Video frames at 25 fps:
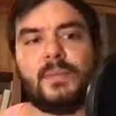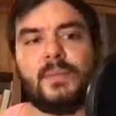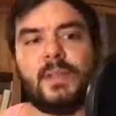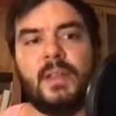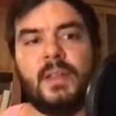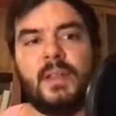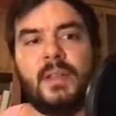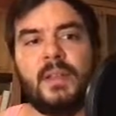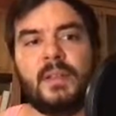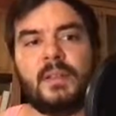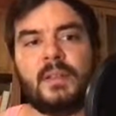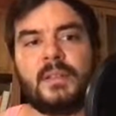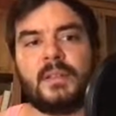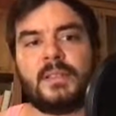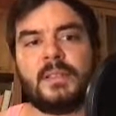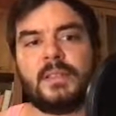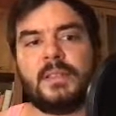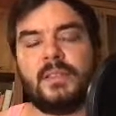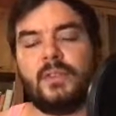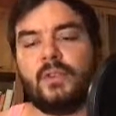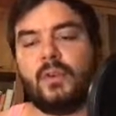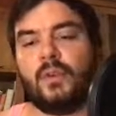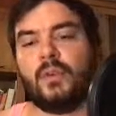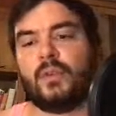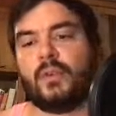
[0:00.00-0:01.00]
it's
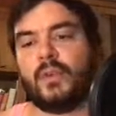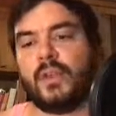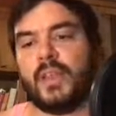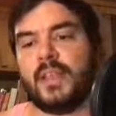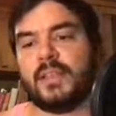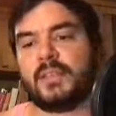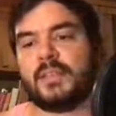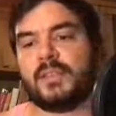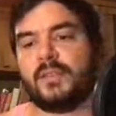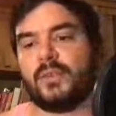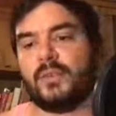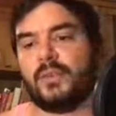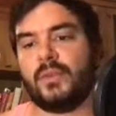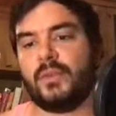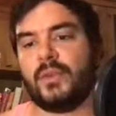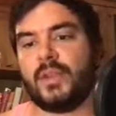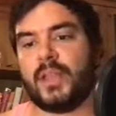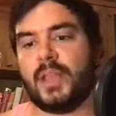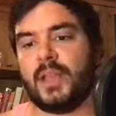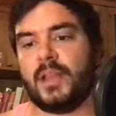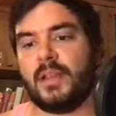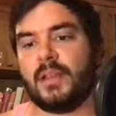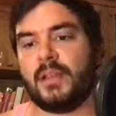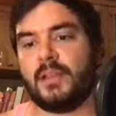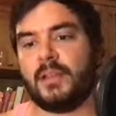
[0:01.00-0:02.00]
no, no, yes, no, no, ye
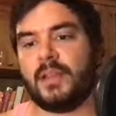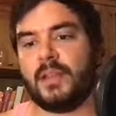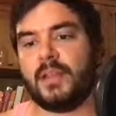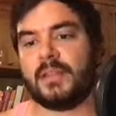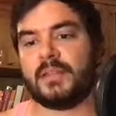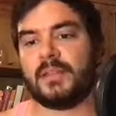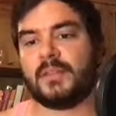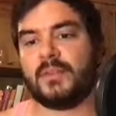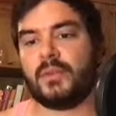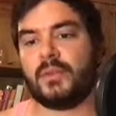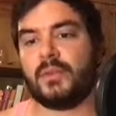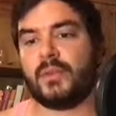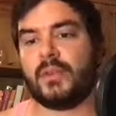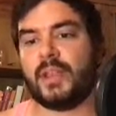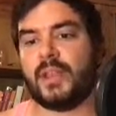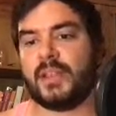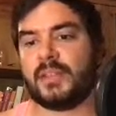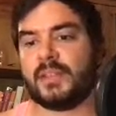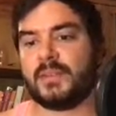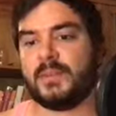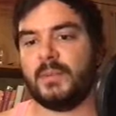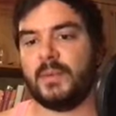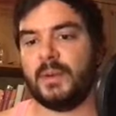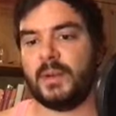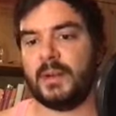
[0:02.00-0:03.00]
yes, no, no,
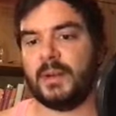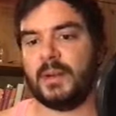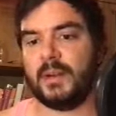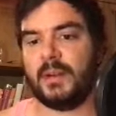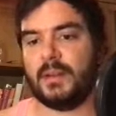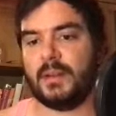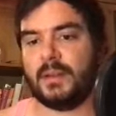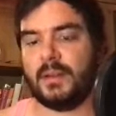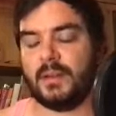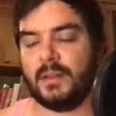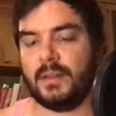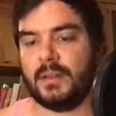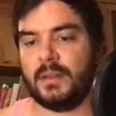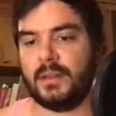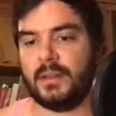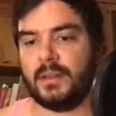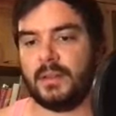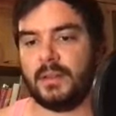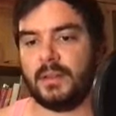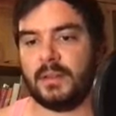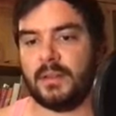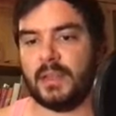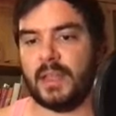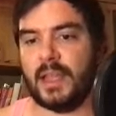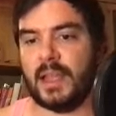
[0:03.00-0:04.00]
yes, where
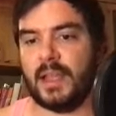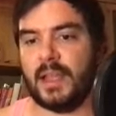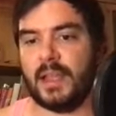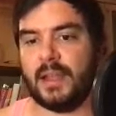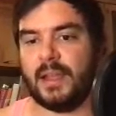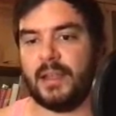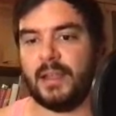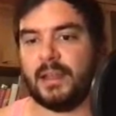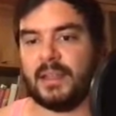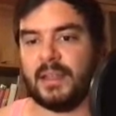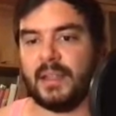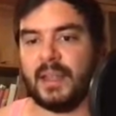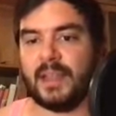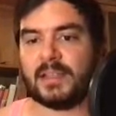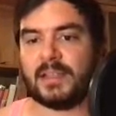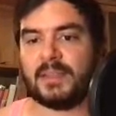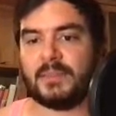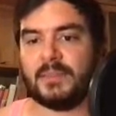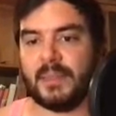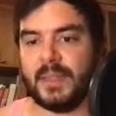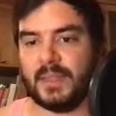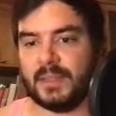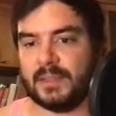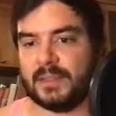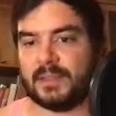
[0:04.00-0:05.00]
uh, eh, yes
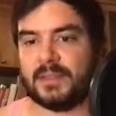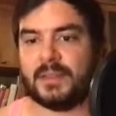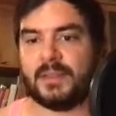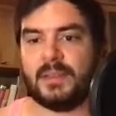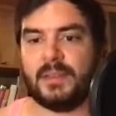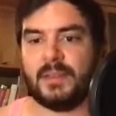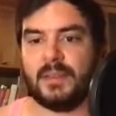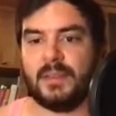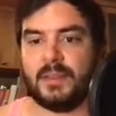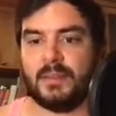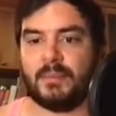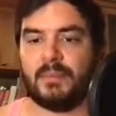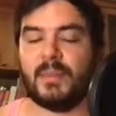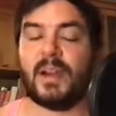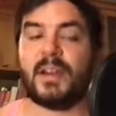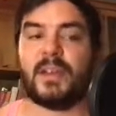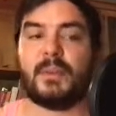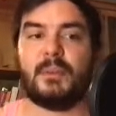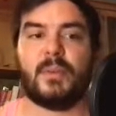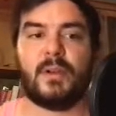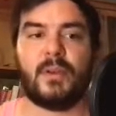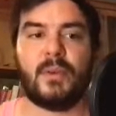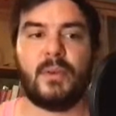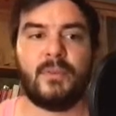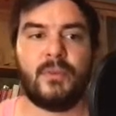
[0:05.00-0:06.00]
means
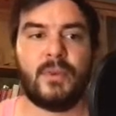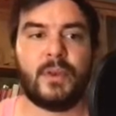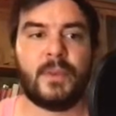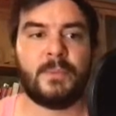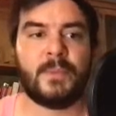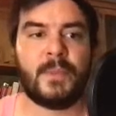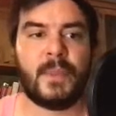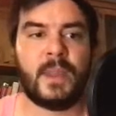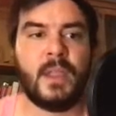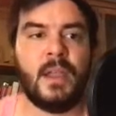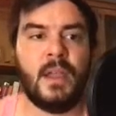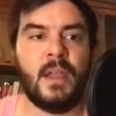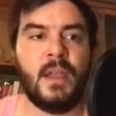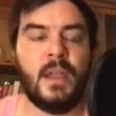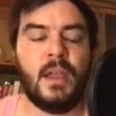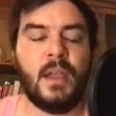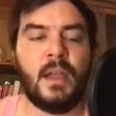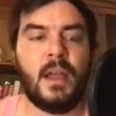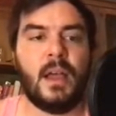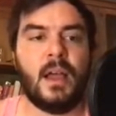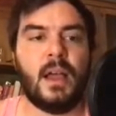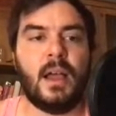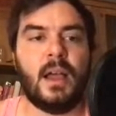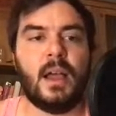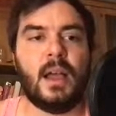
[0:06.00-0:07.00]
multiple of three.
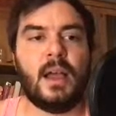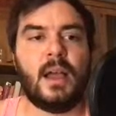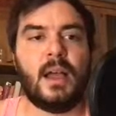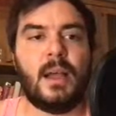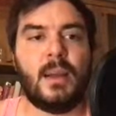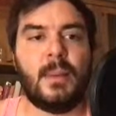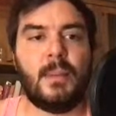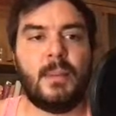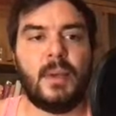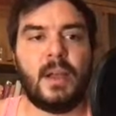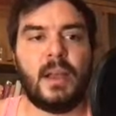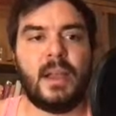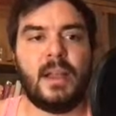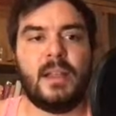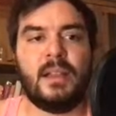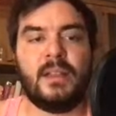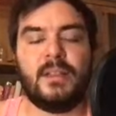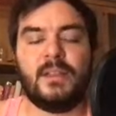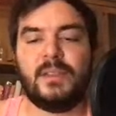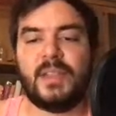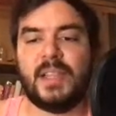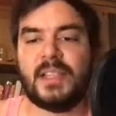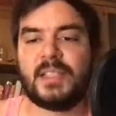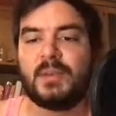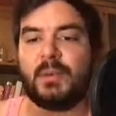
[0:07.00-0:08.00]
Um,
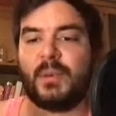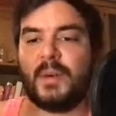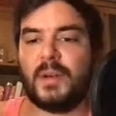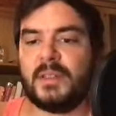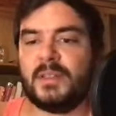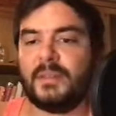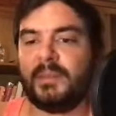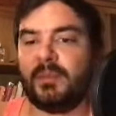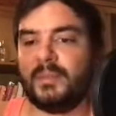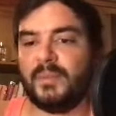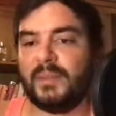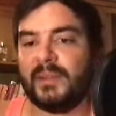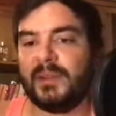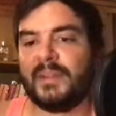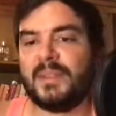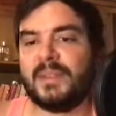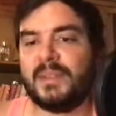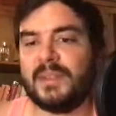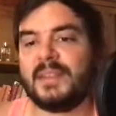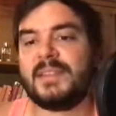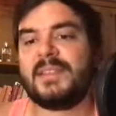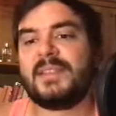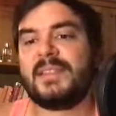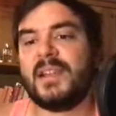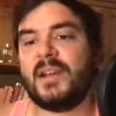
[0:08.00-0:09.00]
and that's what
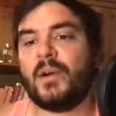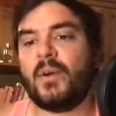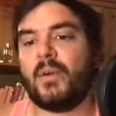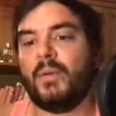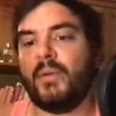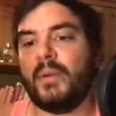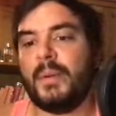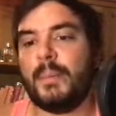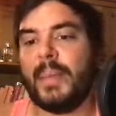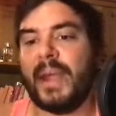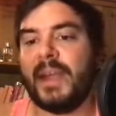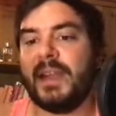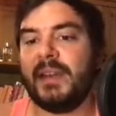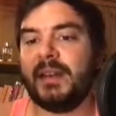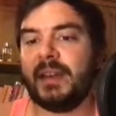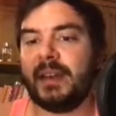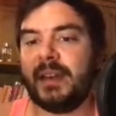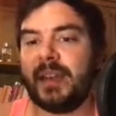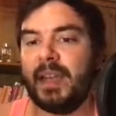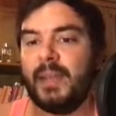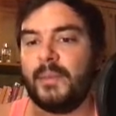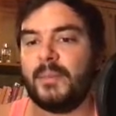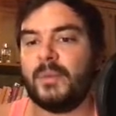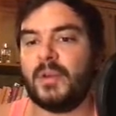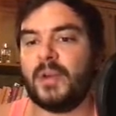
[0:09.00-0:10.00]
this the whole remainder
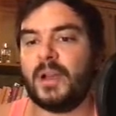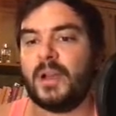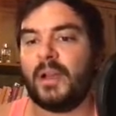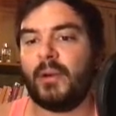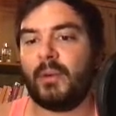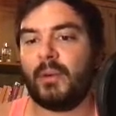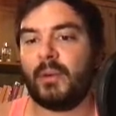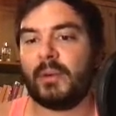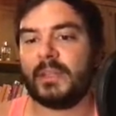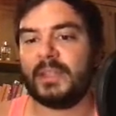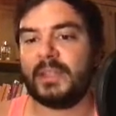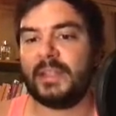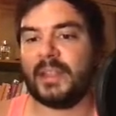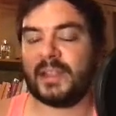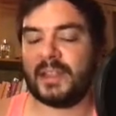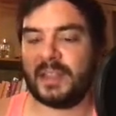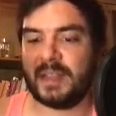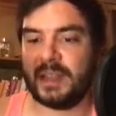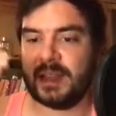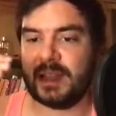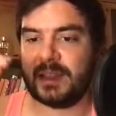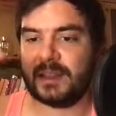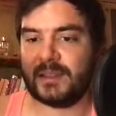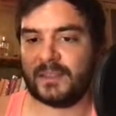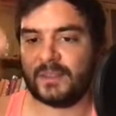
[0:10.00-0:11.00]
game. You always like
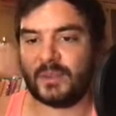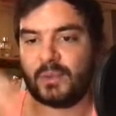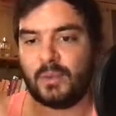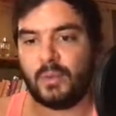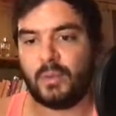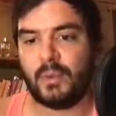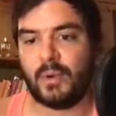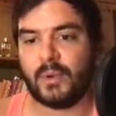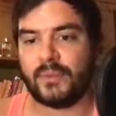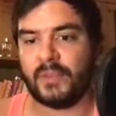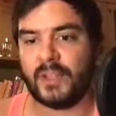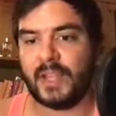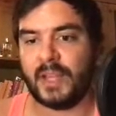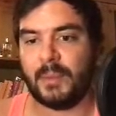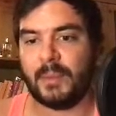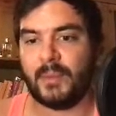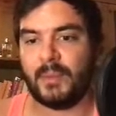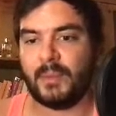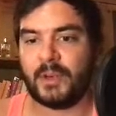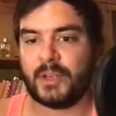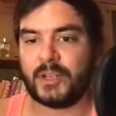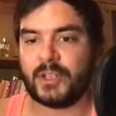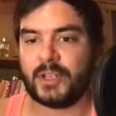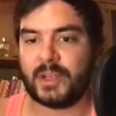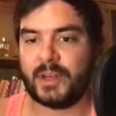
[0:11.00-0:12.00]
get two of them,
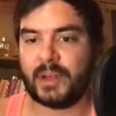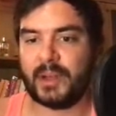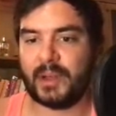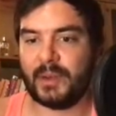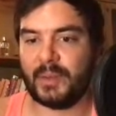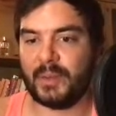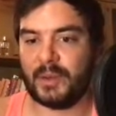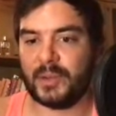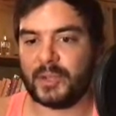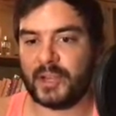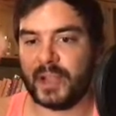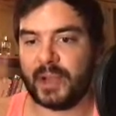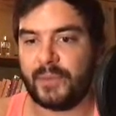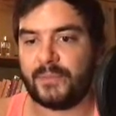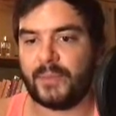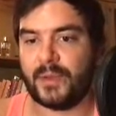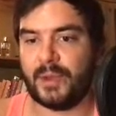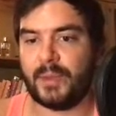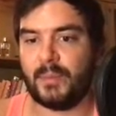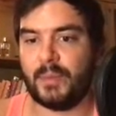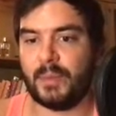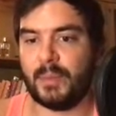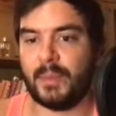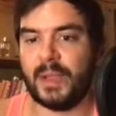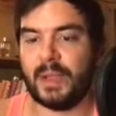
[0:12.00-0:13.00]
which which have a
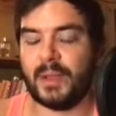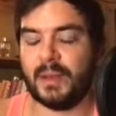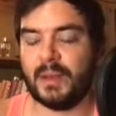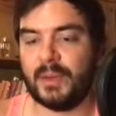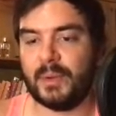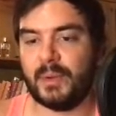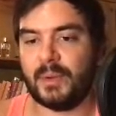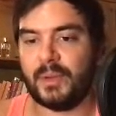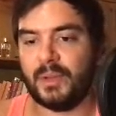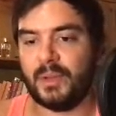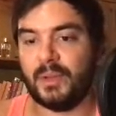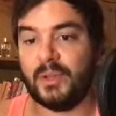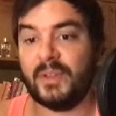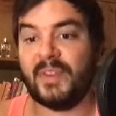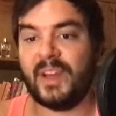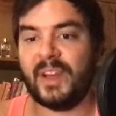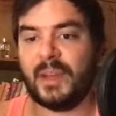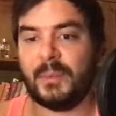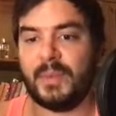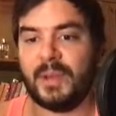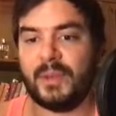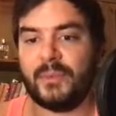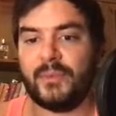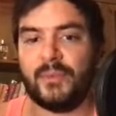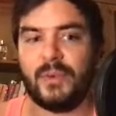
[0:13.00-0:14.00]
remainder when you divide
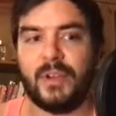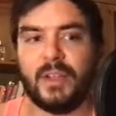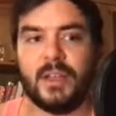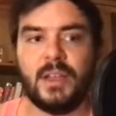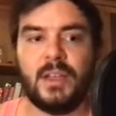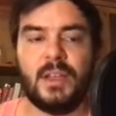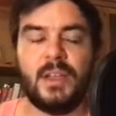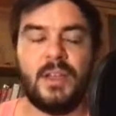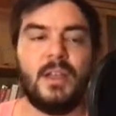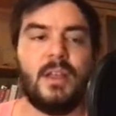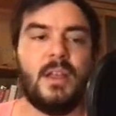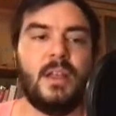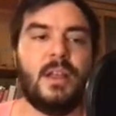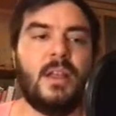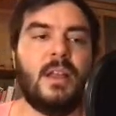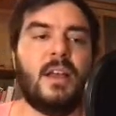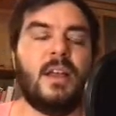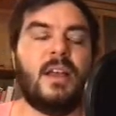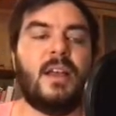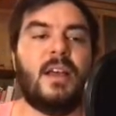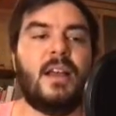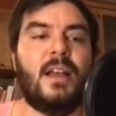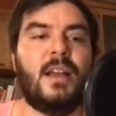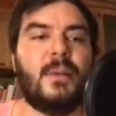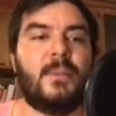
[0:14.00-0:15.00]
by three.
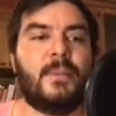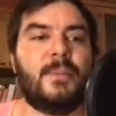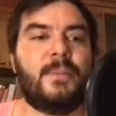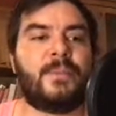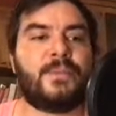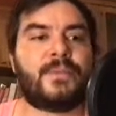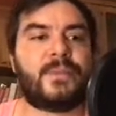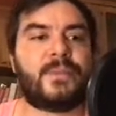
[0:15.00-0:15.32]
Um,